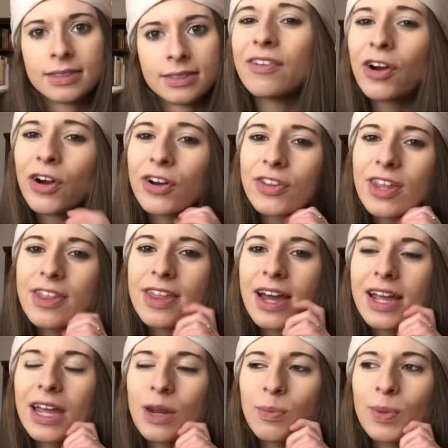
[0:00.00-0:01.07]
I heard that
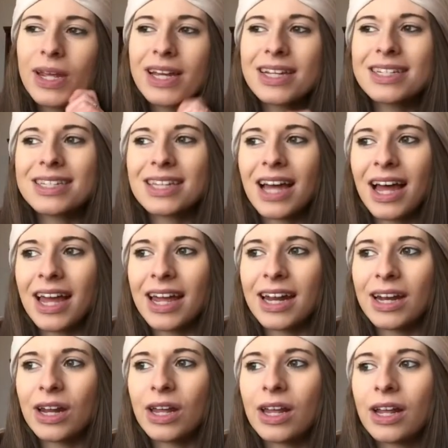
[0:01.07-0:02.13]
that can be a
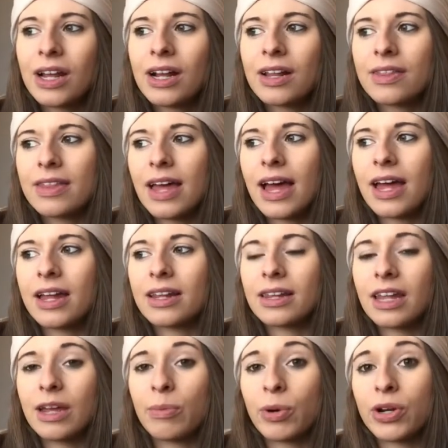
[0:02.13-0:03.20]
sign that
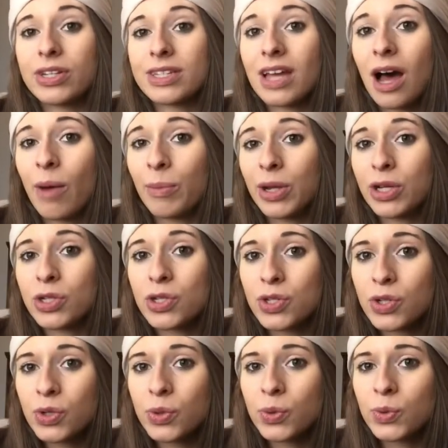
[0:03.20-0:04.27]
labor is coming
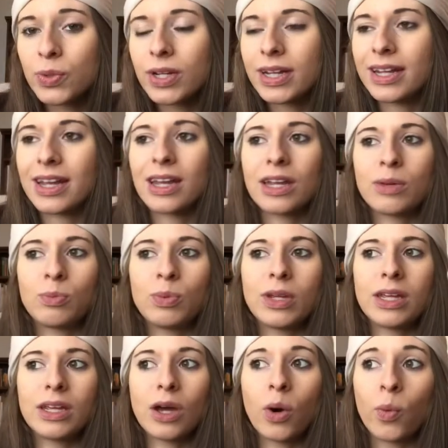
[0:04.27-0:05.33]
soon. It can
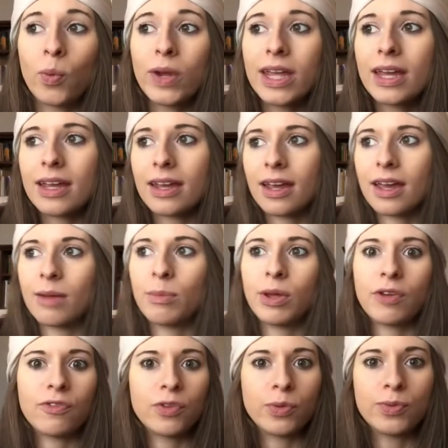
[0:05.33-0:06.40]
be a week, it can be
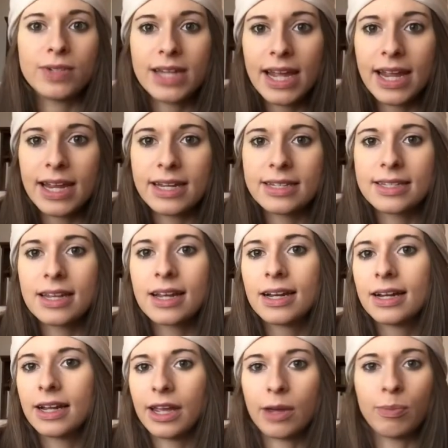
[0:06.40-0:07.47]
a few days,
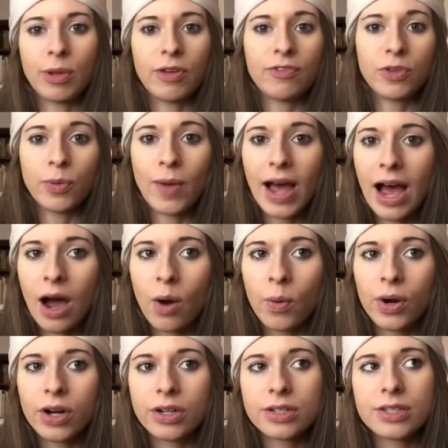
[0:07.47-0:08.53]
it could be a few
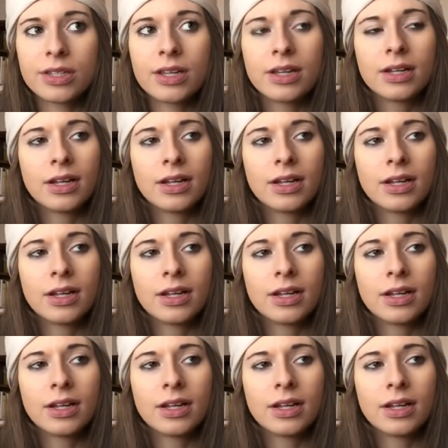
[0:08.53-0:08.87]
hours.